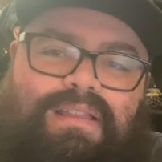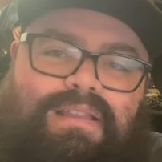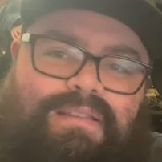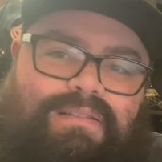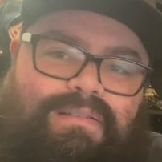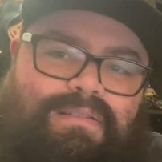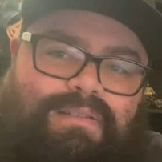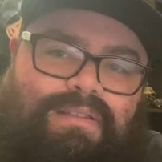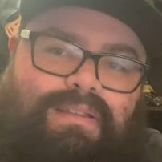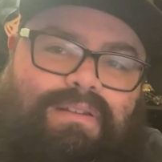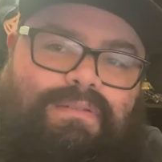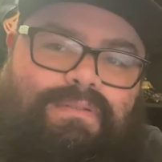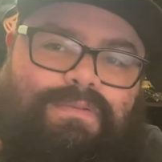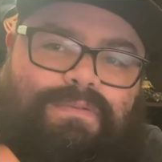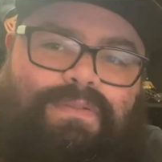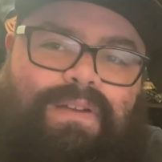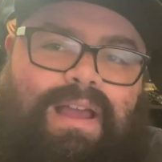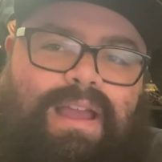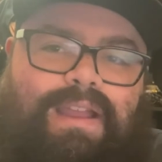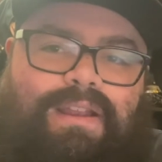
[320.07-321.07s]
you know,
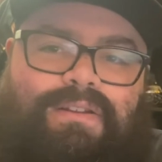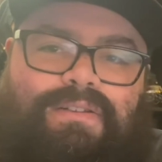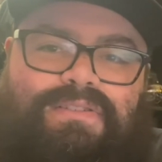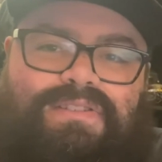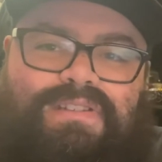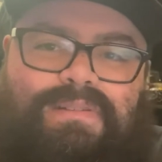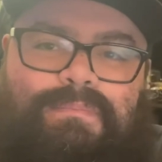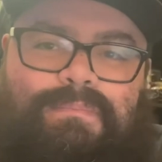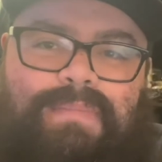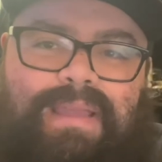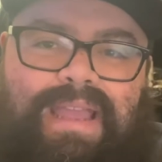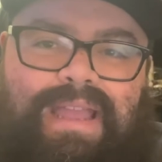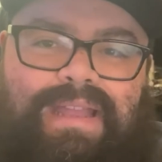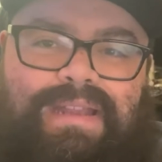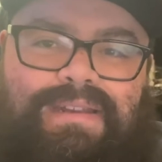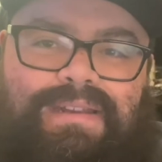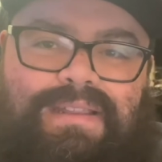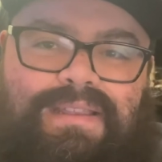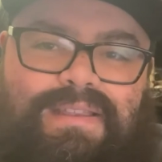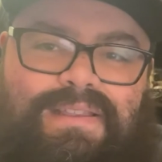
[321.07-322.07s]
fires and
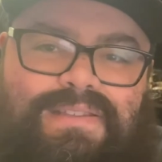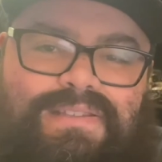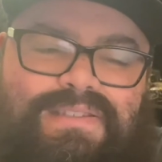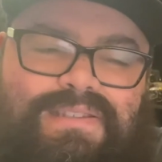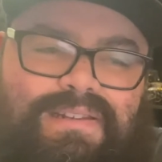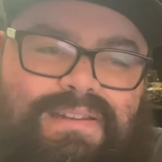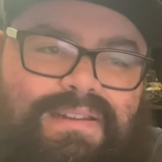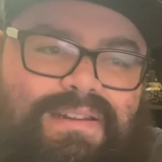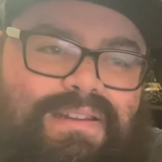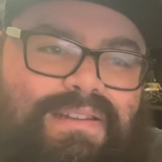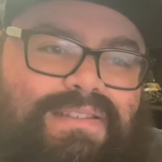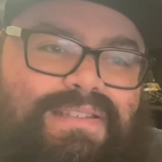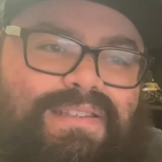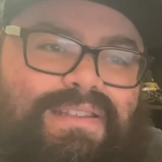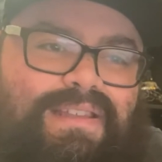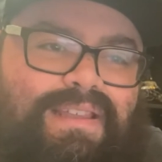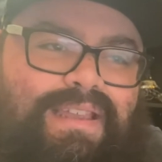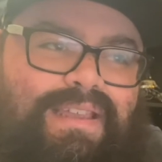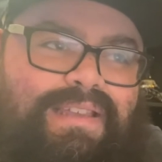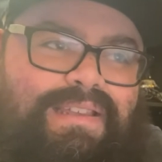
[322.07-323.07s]
madness. And then it's
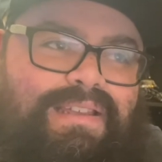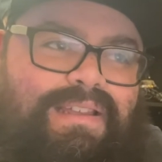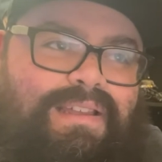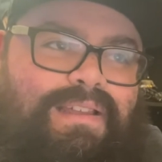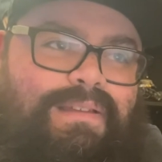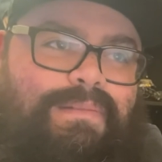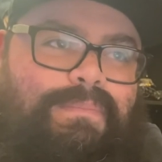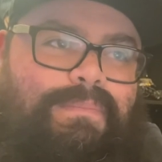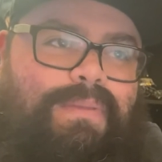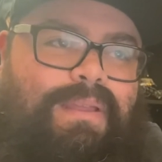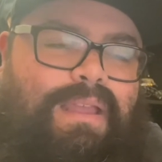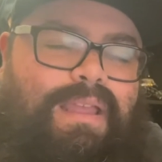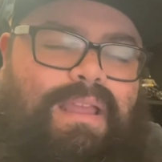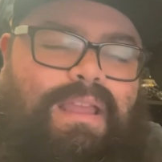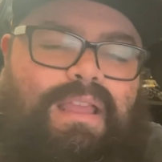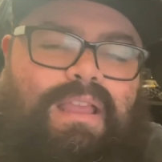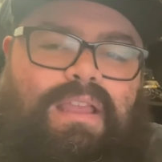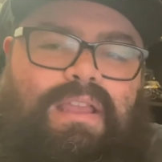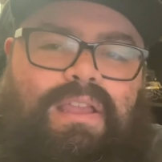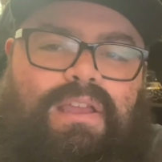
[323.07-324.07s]
like, you
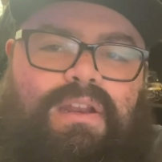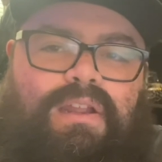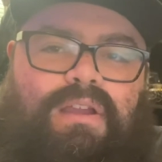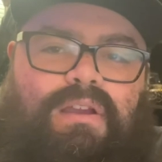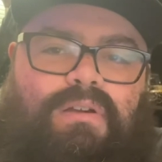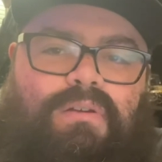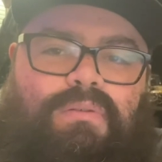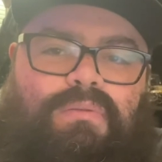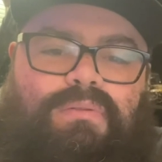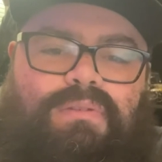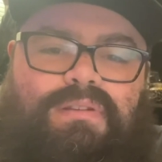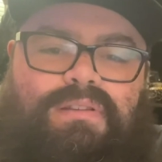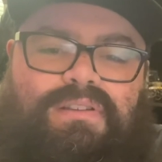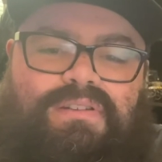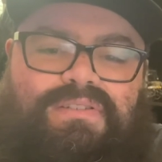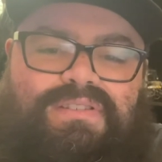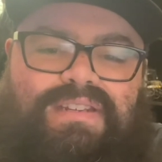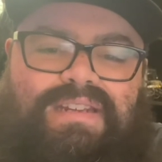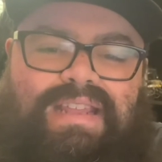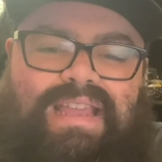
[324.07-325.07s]
know,
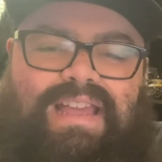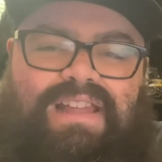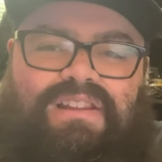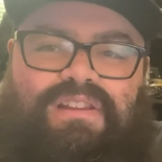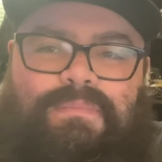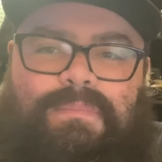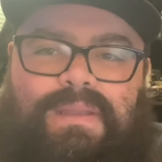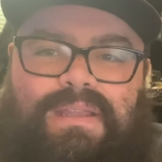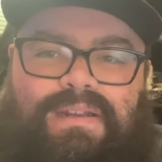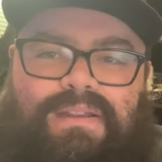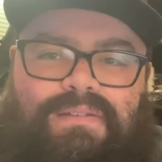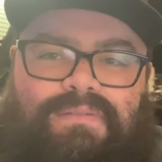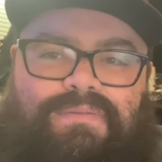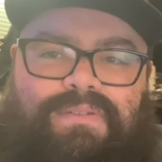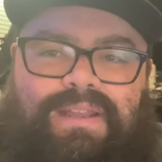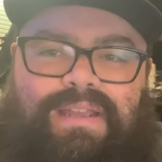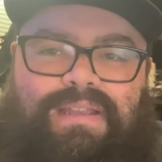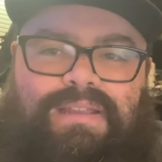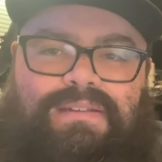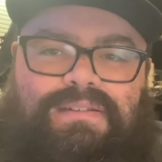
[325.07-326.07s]
there's an element of
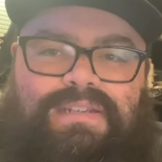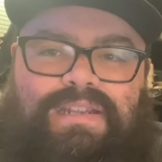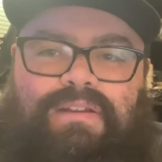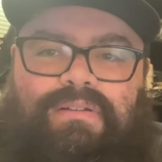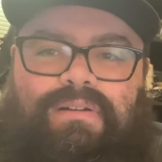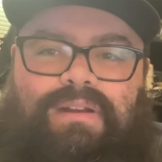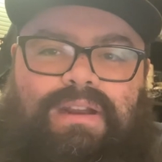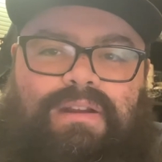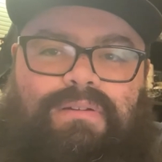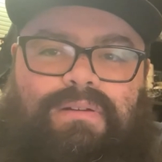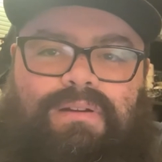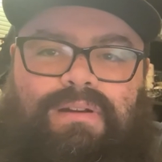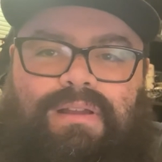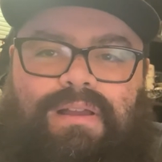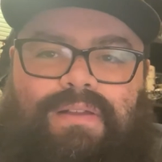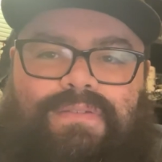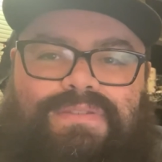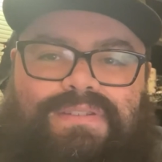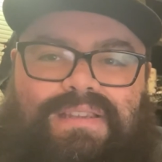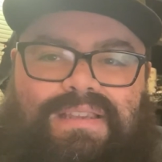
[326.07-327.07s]
like Darren
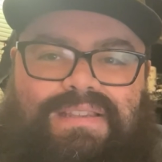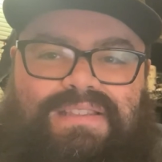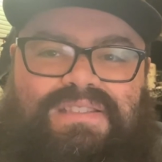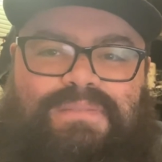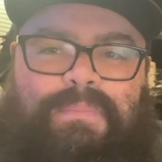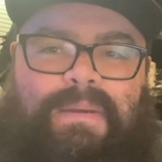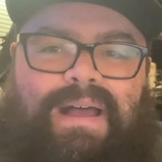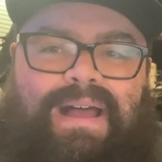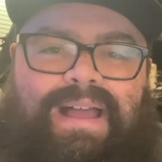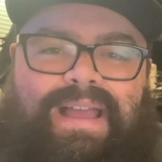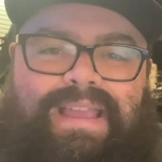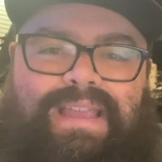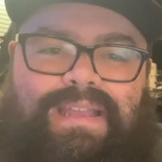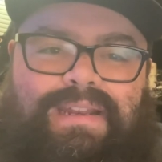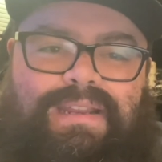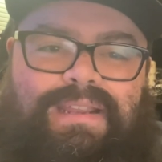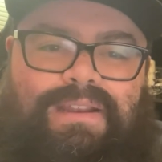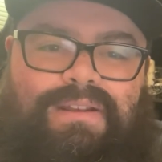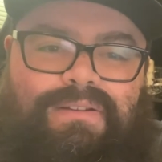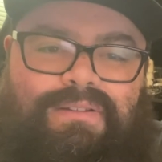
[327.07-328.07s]
Aronofsky's Pie in
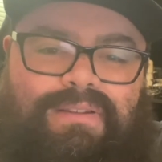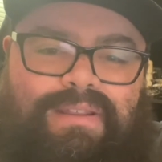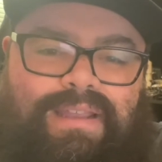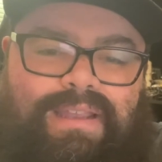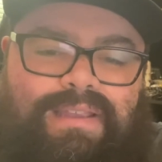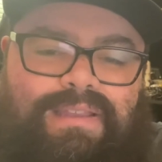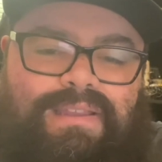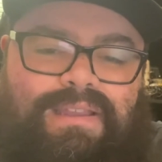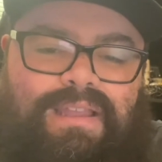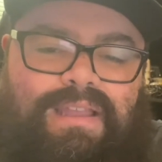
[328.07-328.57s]
here, like,